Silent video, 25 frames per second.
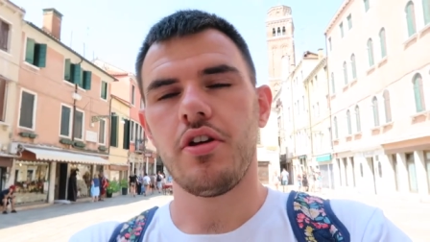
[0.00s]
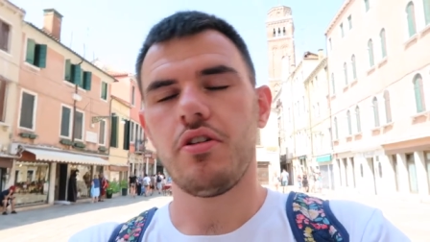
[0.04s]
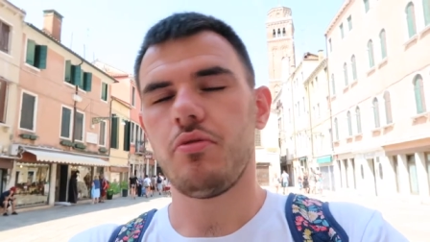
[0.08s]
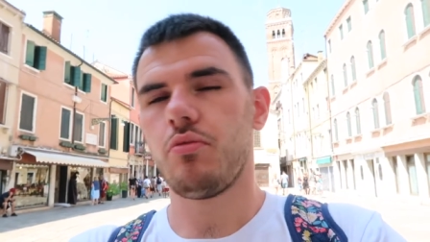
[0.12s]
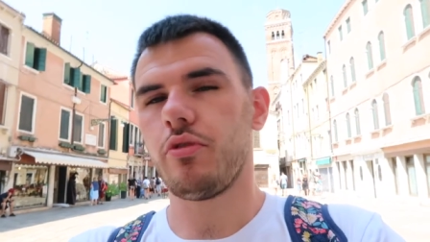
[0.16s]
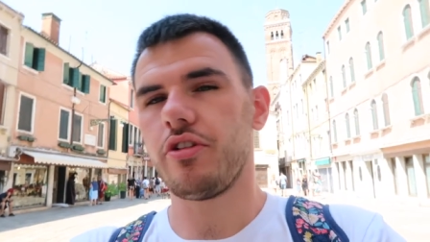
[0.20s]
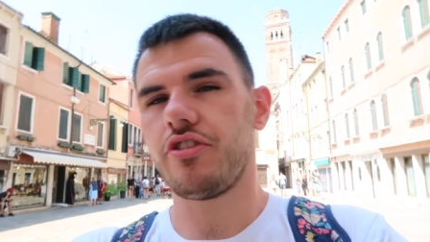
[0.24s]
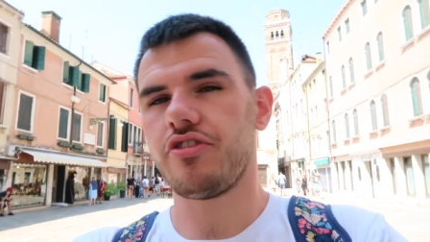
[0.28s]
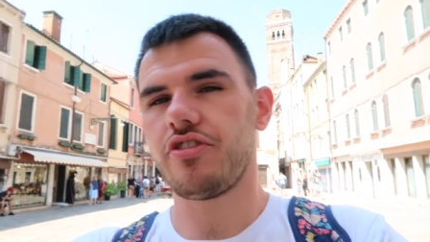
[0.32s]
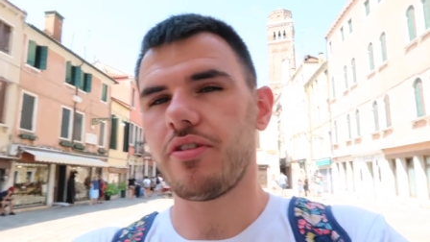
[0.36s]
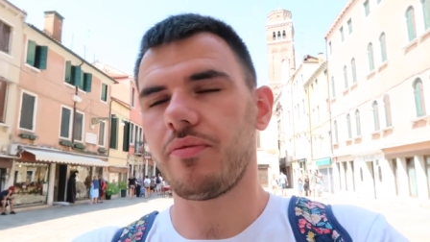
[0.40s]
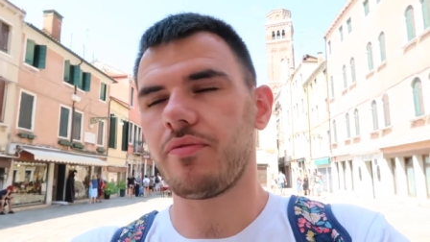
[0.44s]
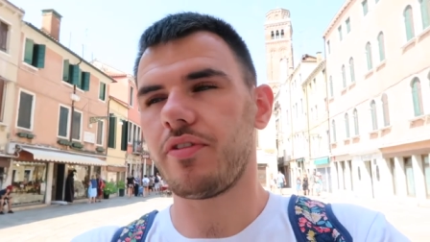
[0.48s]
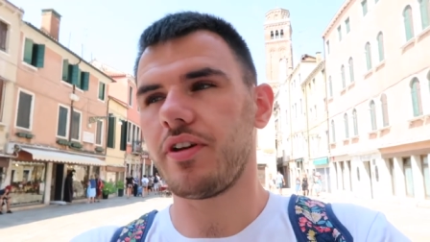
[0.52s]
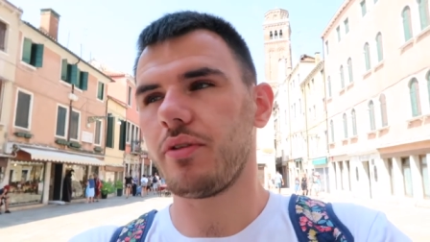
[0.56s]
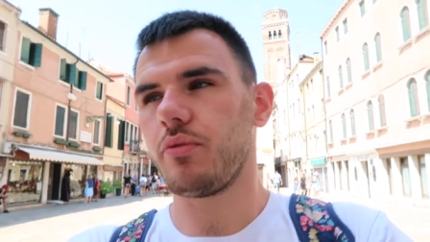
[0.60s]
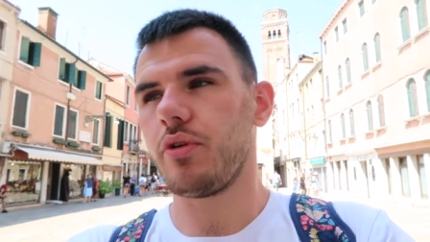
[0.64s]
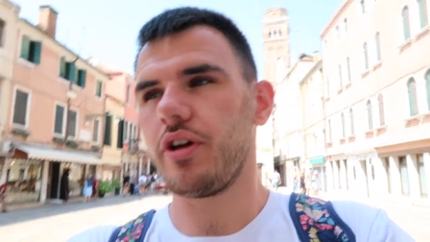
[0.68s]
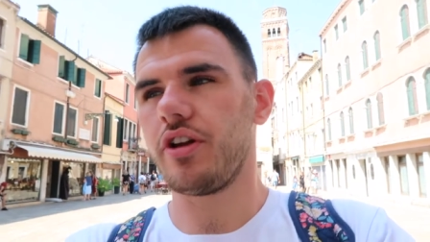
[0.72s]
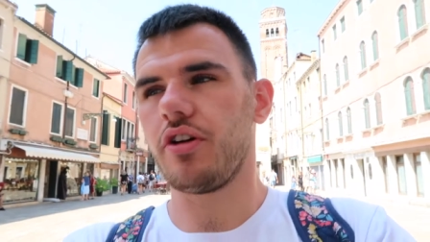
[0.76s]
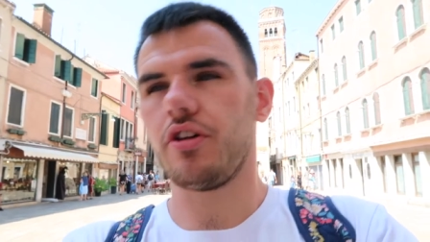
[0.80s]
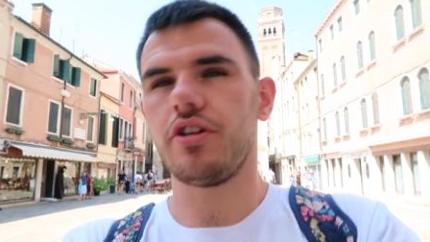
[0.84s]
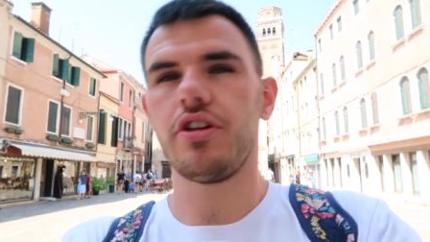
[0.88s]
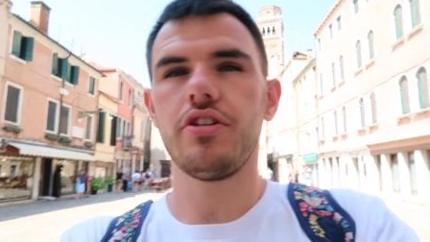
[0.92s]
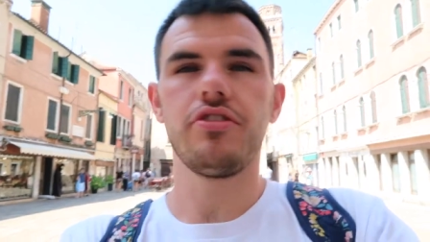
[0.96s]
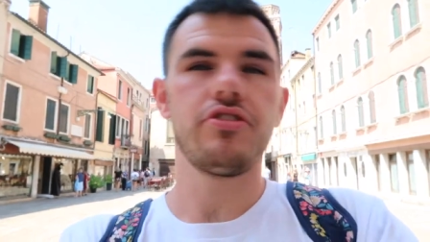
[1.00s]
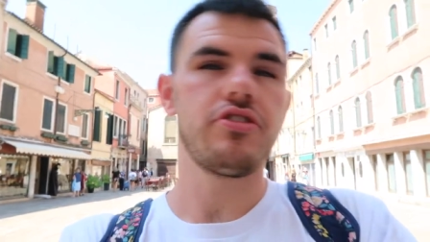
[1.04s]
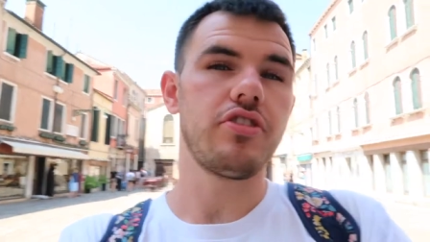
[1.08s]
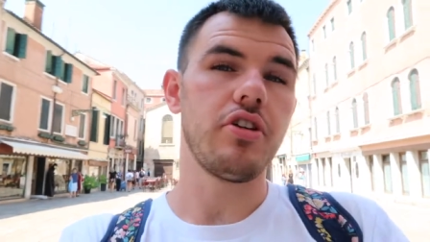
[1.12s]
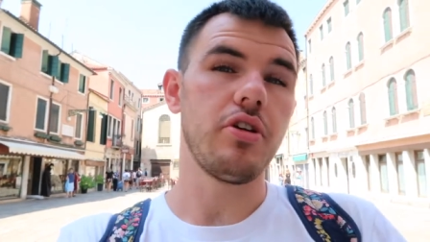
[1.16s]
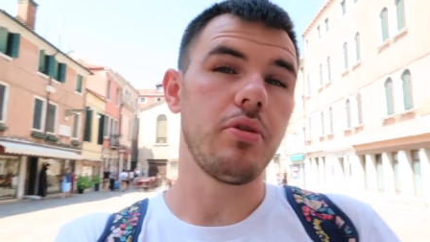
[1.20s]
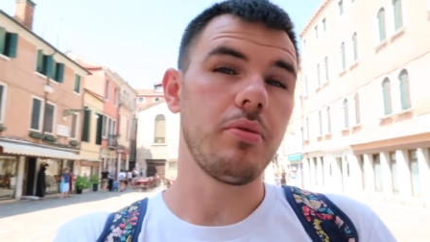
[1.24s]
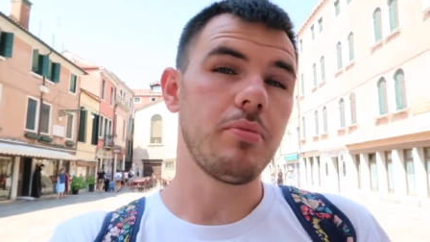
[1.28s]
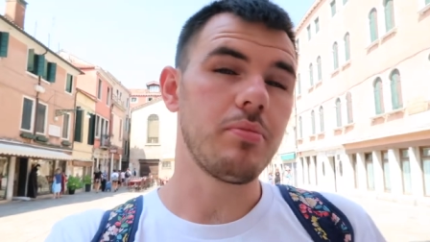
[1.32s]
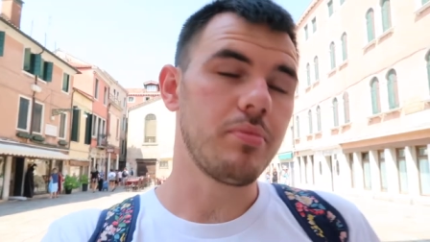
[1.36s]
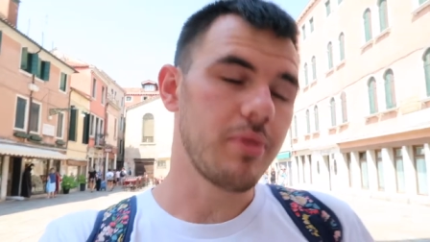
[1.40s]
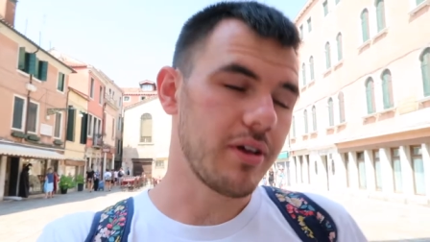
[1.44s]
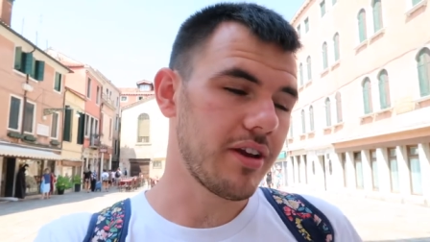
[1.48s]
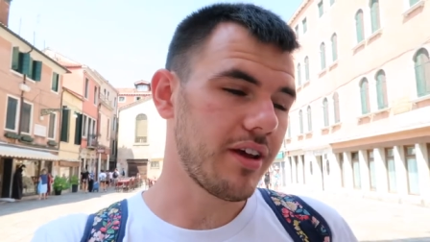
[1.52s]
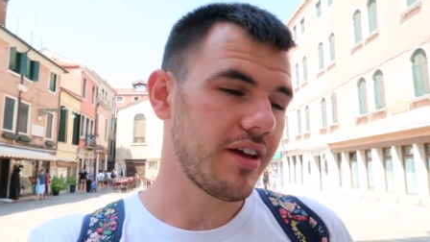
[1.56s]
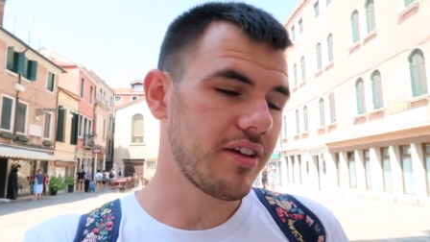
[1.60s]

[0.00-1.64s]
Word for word: which is something we're not used to, but